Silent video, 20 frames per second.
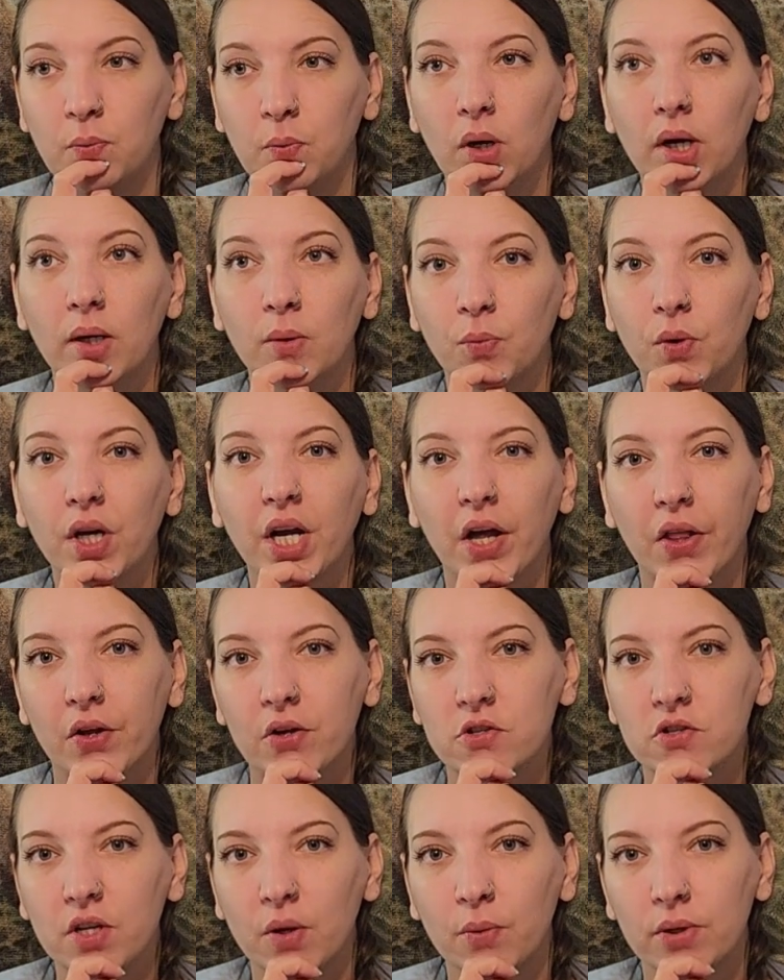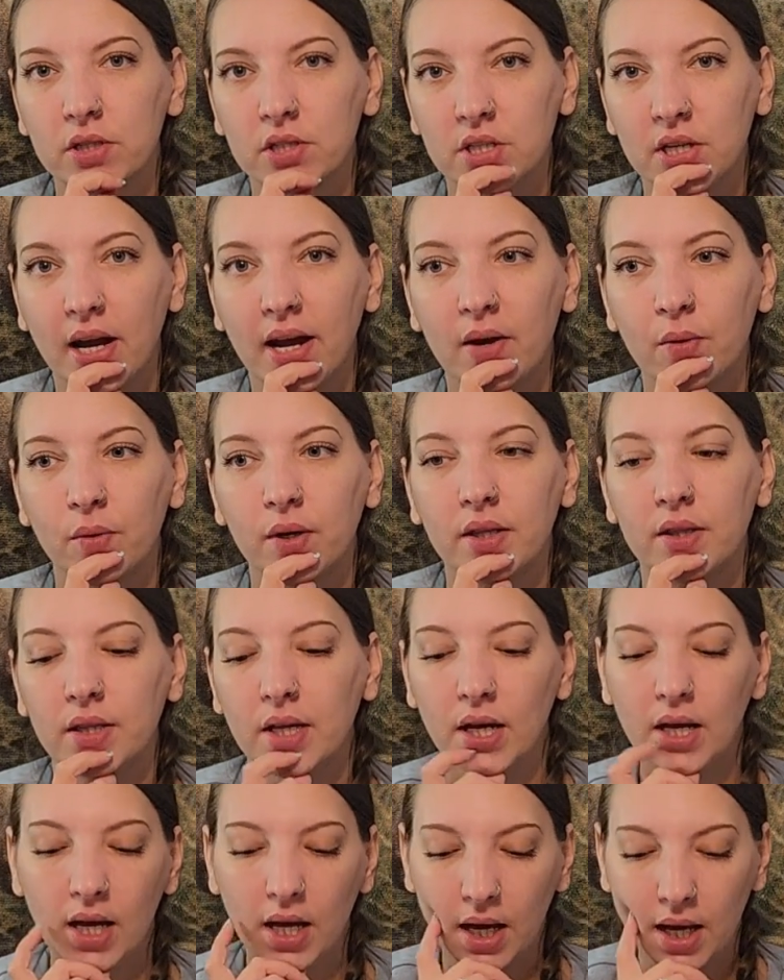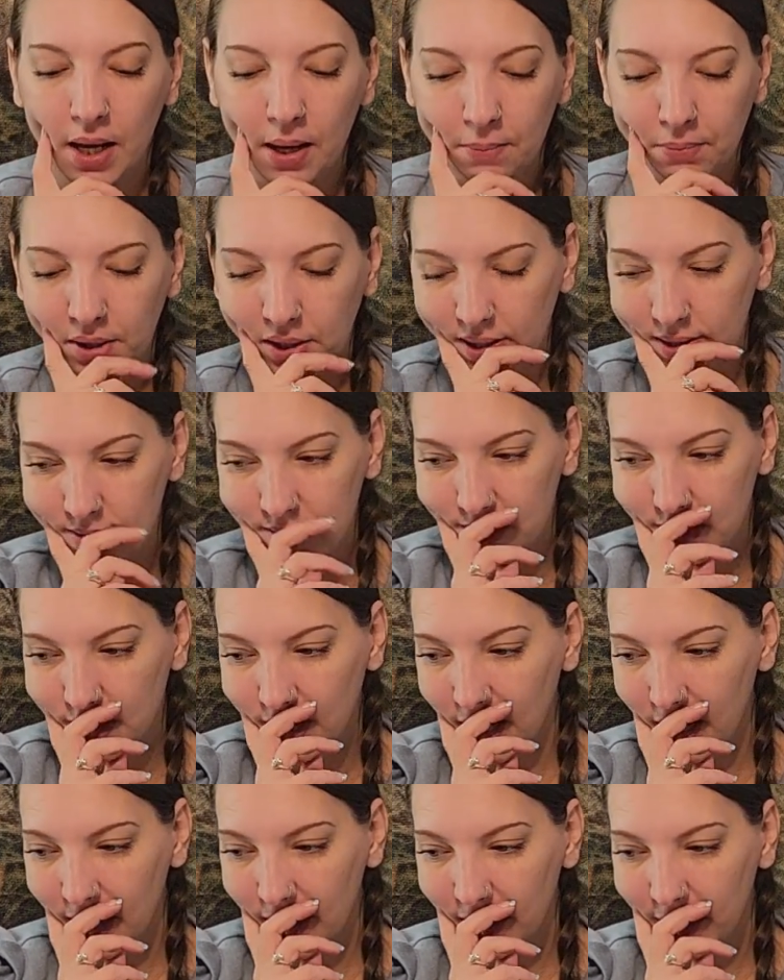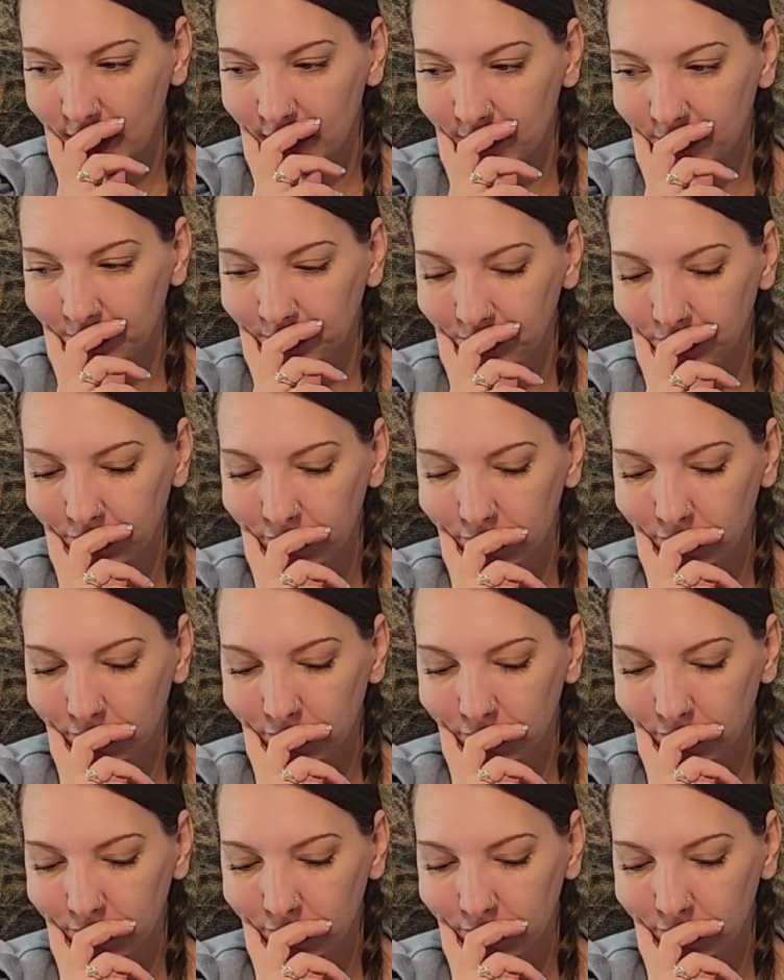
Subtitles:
what colors I want to dye it with, because the